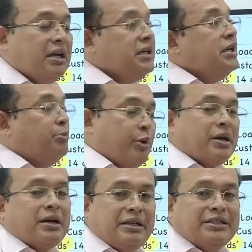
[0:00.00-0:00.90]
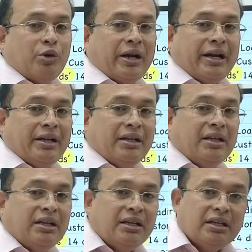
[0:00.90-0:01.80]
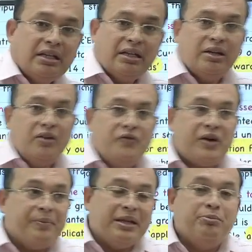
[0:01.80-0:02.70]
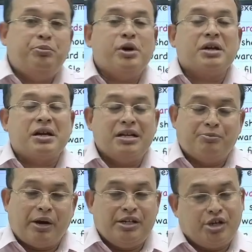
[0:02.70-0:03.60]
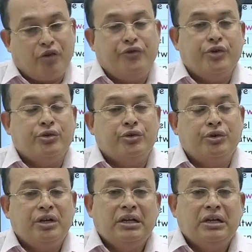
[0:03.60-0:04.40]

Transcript: Importer is located. From the importer country point of view,